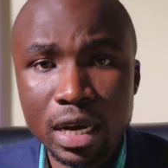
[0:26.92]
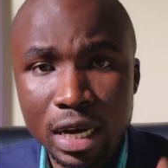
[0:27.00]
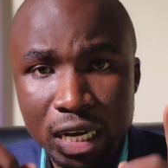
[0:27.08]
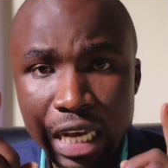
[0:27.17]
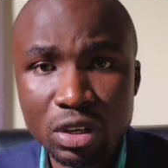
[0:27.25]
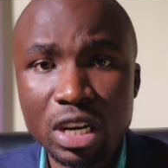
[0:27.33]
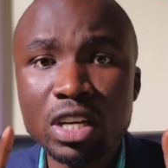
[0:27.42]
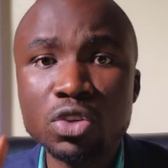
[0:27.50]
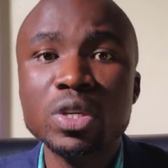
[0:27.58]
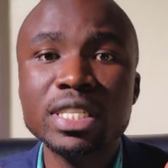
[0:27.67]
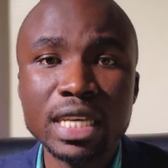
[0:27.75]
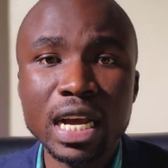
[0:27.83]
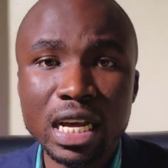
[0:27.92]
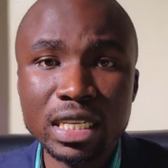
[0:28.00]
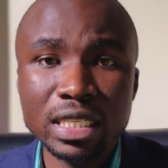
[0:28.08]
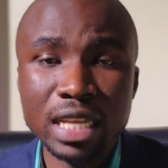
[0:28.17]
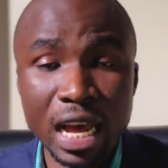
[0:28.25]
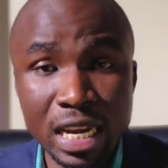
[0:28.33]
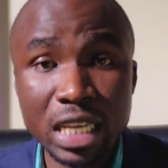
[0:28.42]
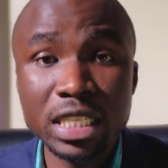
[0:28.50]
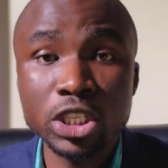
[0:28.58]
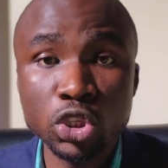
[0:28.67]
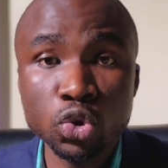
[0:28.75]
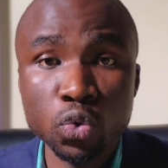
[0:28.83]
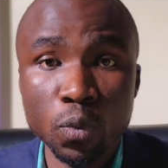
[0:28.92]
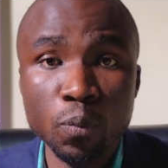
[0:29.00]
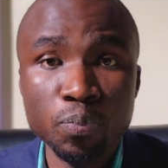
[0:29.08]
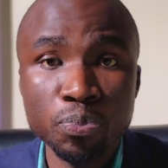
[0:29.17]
That's what I want to discuss. And yes, it's true.